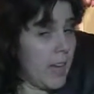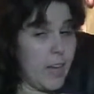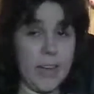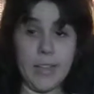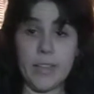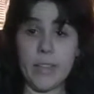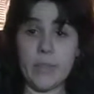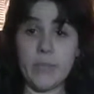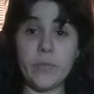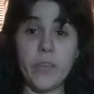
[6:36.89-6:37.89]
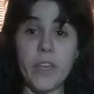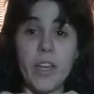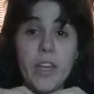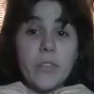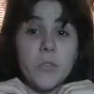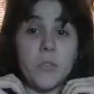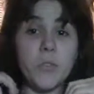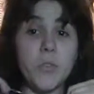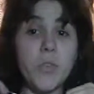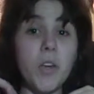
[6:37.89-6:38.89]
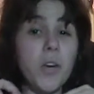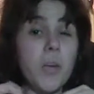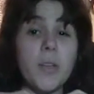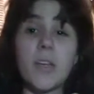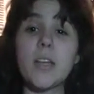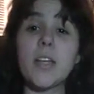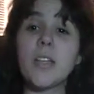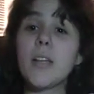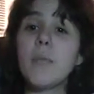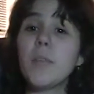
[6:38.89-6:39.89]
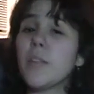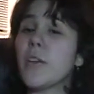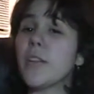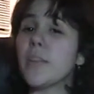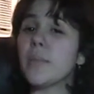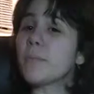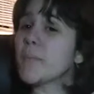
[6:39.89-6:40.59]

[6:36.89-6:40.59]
Knit them a sweater with the Canucks emblem on